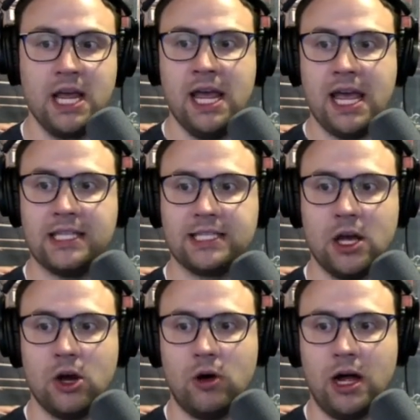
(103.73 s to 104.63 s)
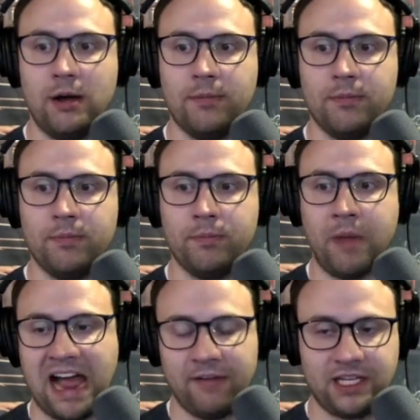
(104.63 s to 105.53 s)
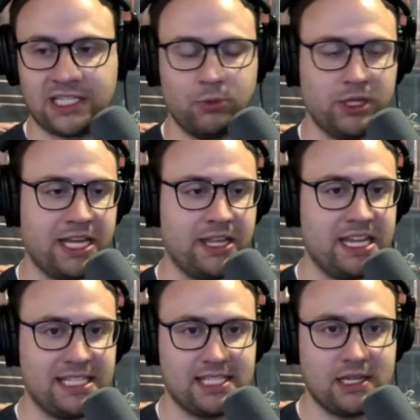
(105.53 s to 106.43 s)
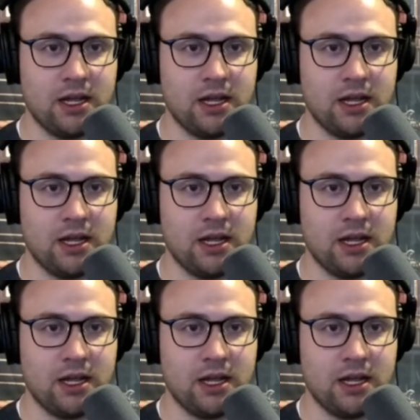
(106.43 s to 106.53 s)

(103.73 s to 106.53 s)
And so having someone like this